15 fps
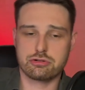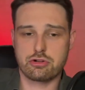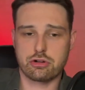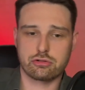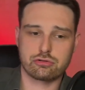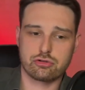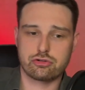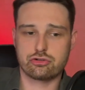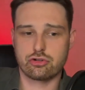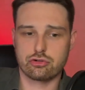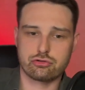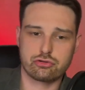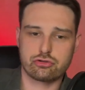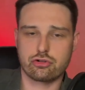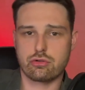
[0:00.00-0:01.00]

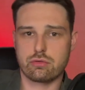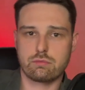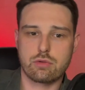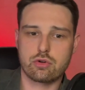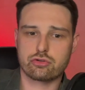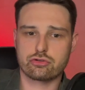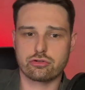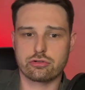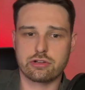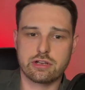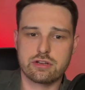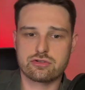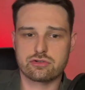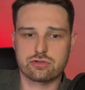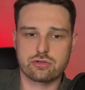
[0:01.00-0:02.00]
shouldn't show emotion,
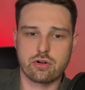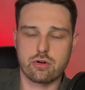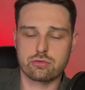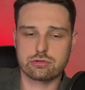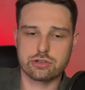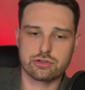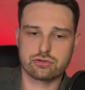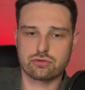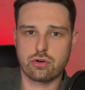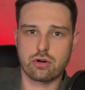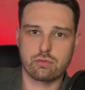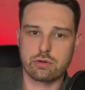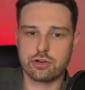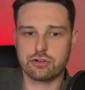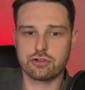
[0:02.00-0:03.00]
he's only strong
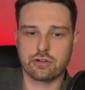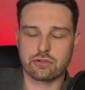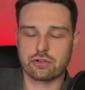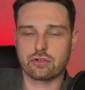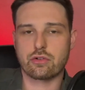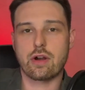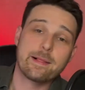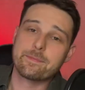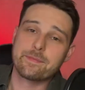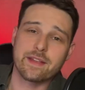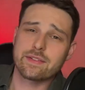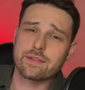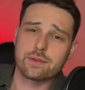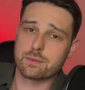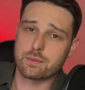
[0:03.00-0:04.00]
when he doesn't cry.
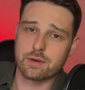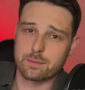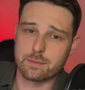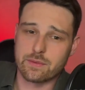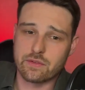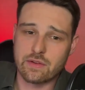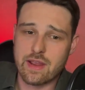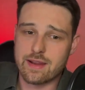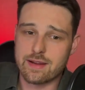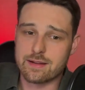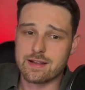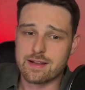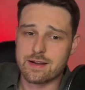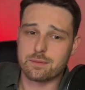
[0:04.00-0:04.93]
That's not what I'm saying.